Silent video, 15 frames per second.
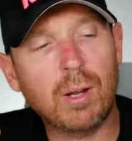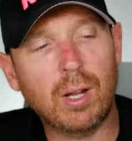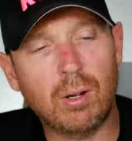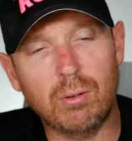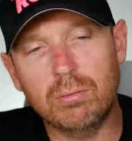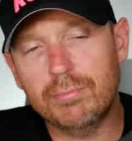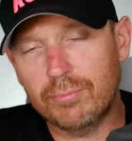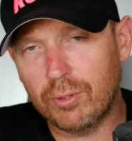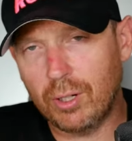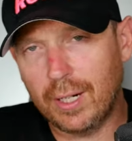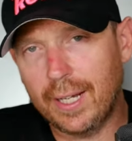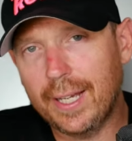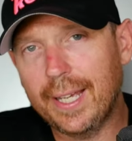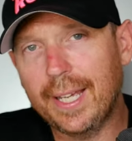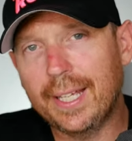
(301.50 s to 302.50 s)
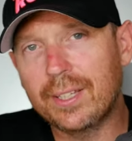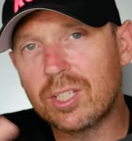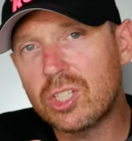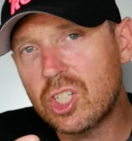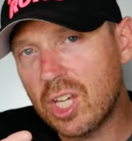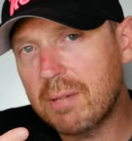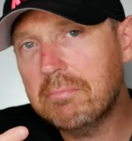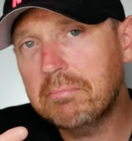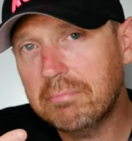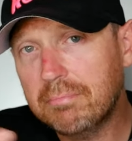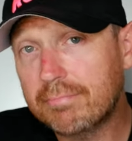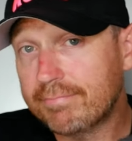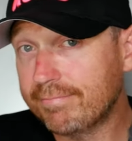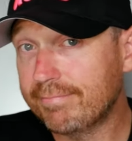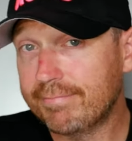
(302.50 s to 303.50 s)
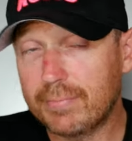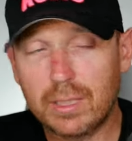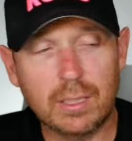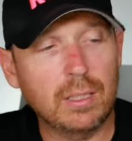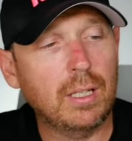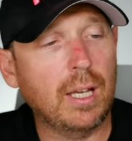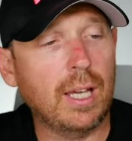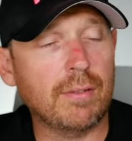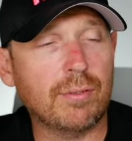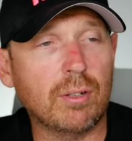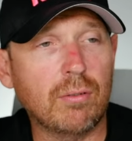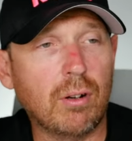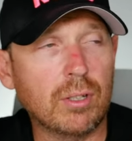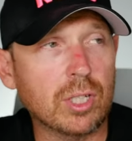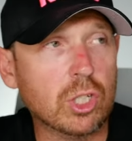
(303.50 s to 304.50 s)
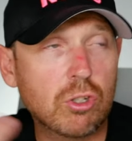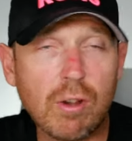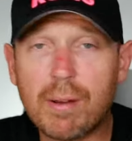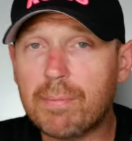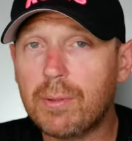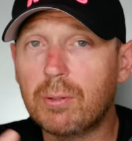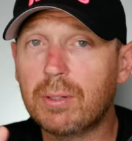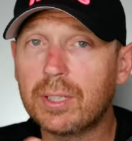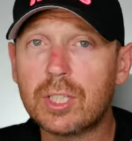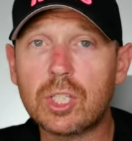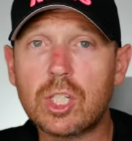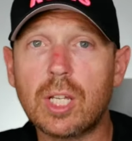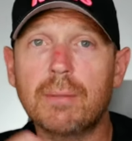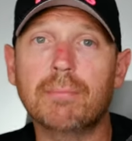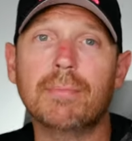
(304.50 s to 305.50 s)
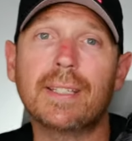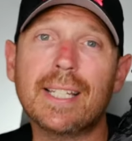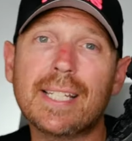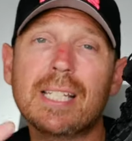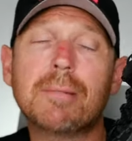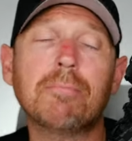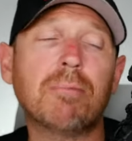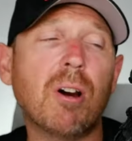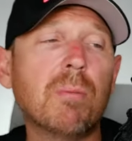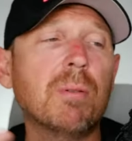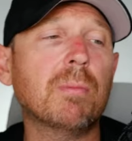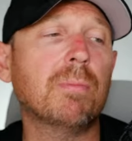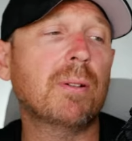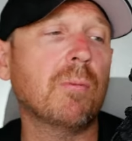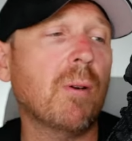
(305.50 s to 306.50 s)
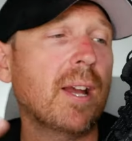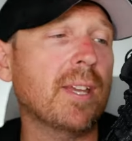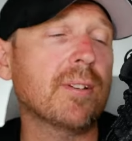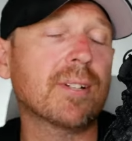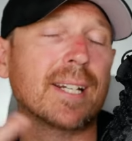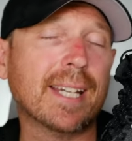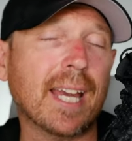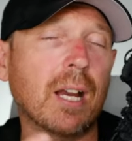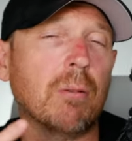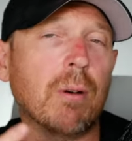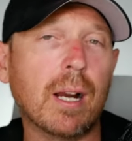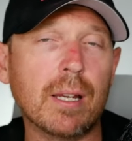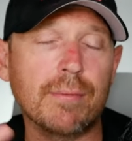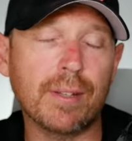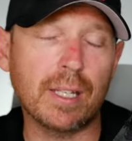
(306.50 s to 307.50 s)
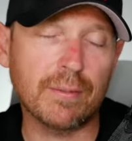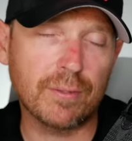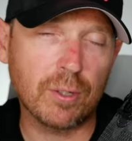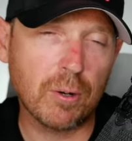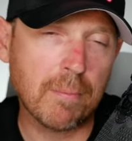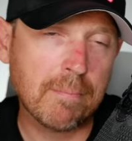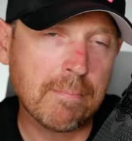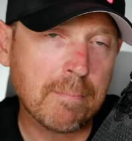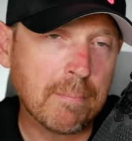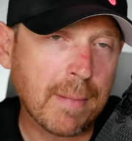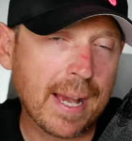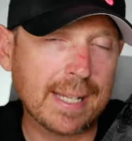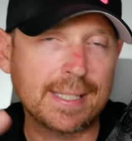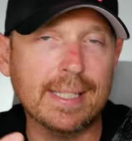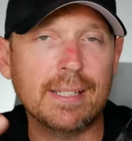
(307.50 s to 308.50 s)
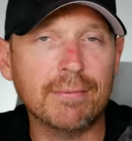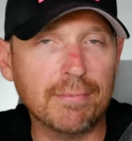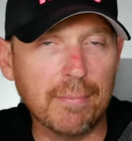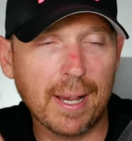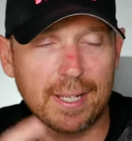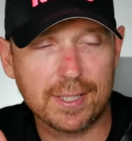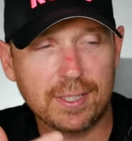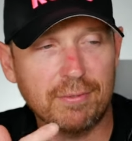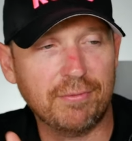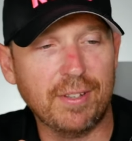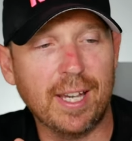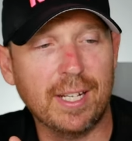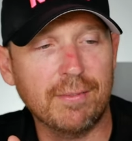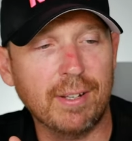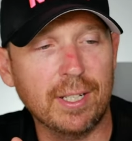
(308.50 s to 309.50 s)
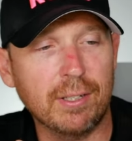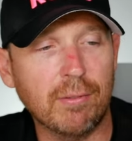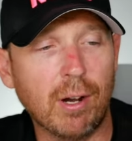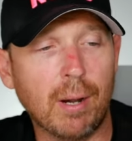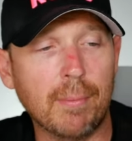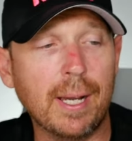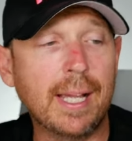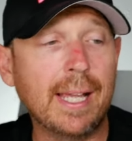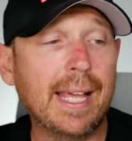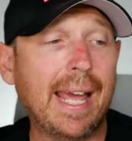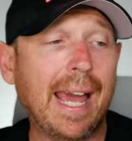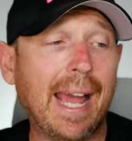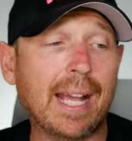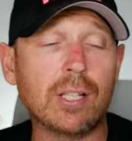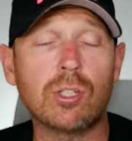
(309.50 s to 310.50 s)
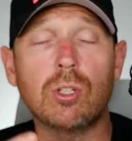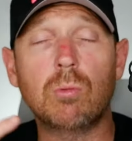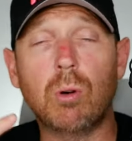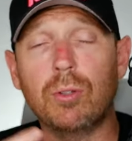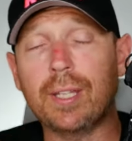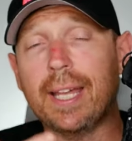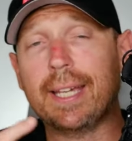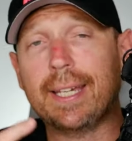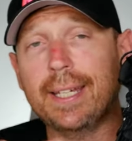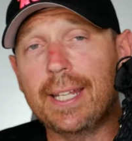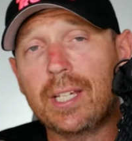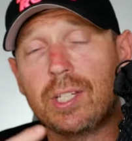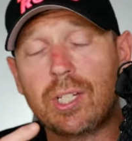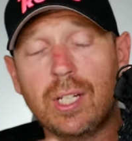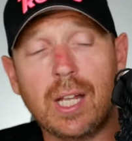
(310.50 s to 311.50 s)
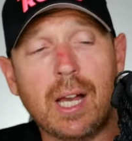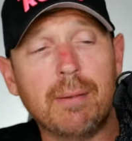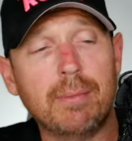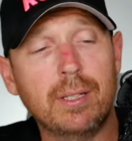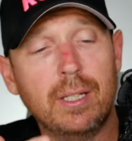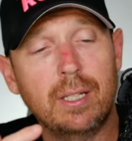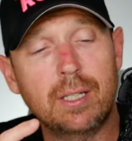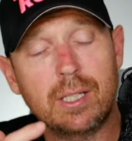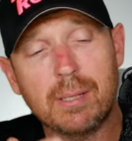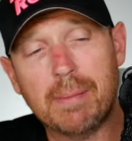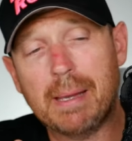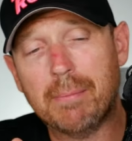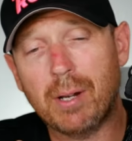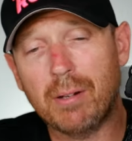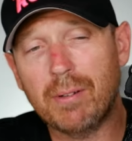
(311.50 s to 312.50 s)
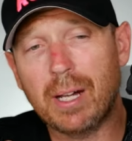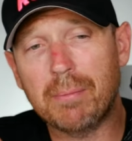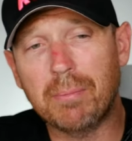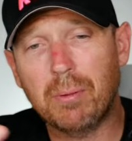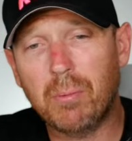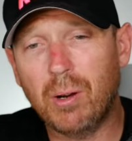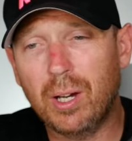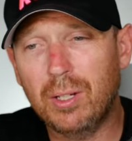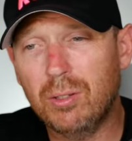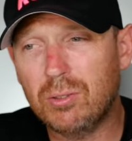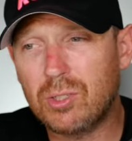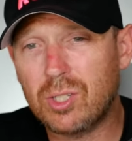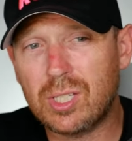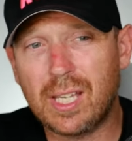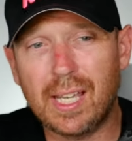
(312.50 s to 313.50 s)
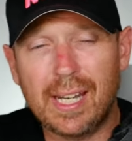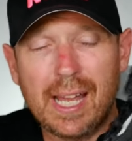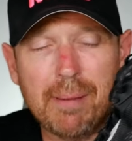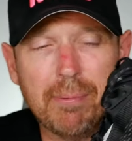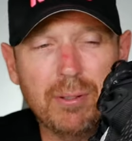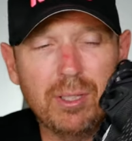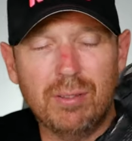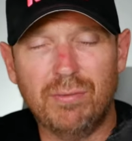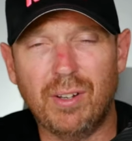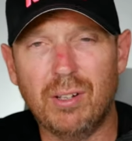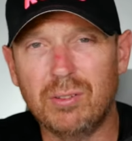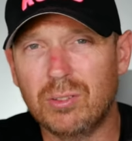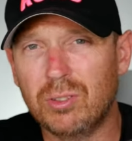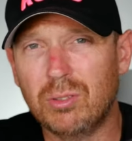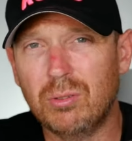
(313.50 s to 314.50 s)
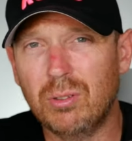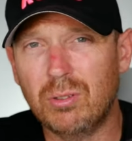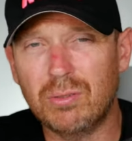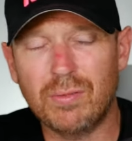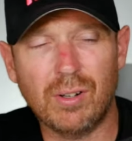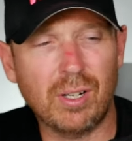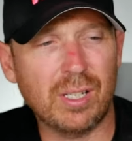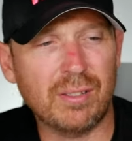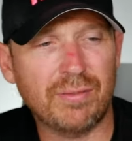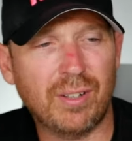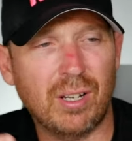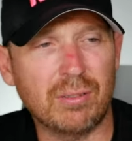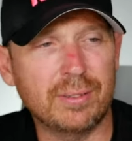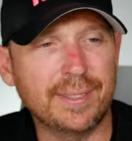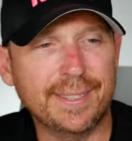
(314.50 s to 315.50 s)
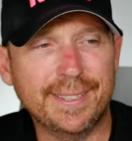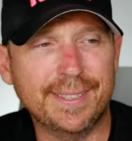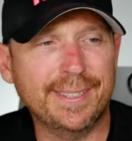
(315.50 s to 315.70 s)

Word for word: well, right, in the gym. If you're on a treadmill in the gym, this is probably where you could get away with it if you're a massive, massive fan of Under Armour and you want that connection up to Map My Run. But why not just get the app on your phone and do it all via your phone?